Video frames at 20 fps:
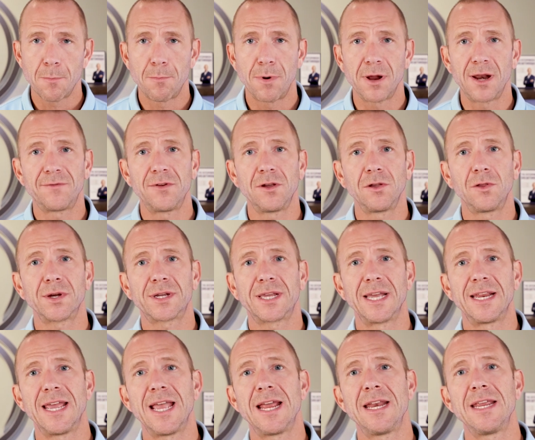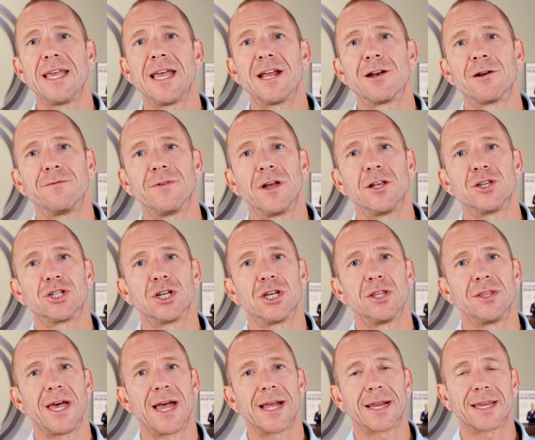But if you look at any
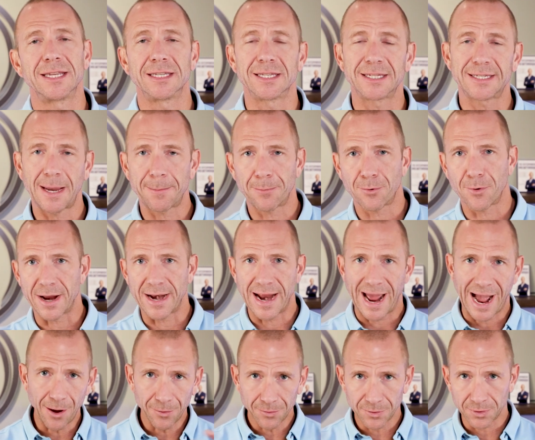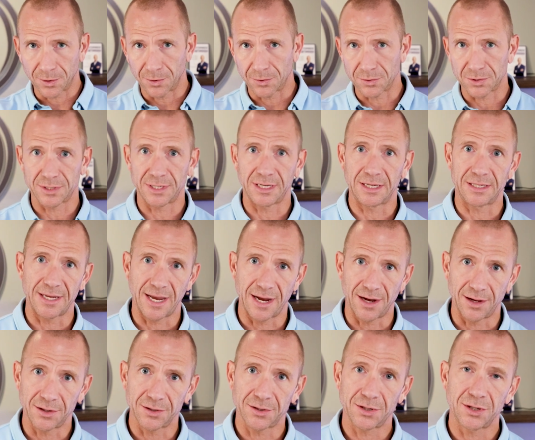intervention that can separate out those
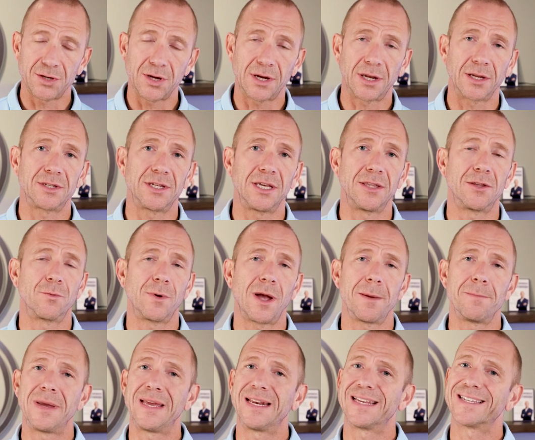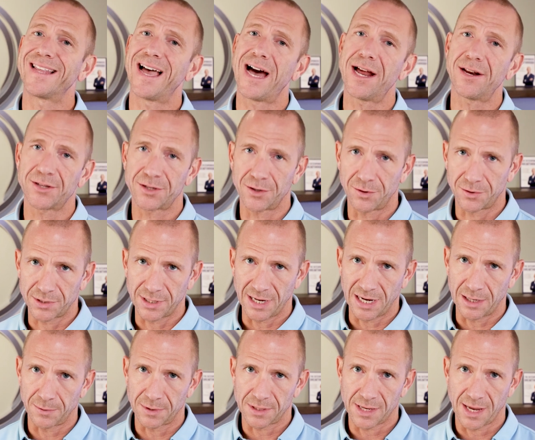details, you can see that red meat is not
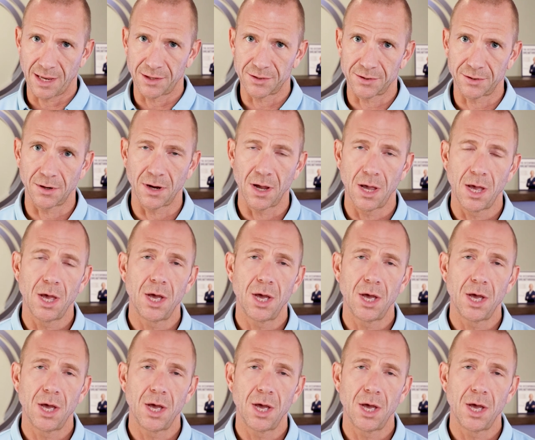associated with cancer.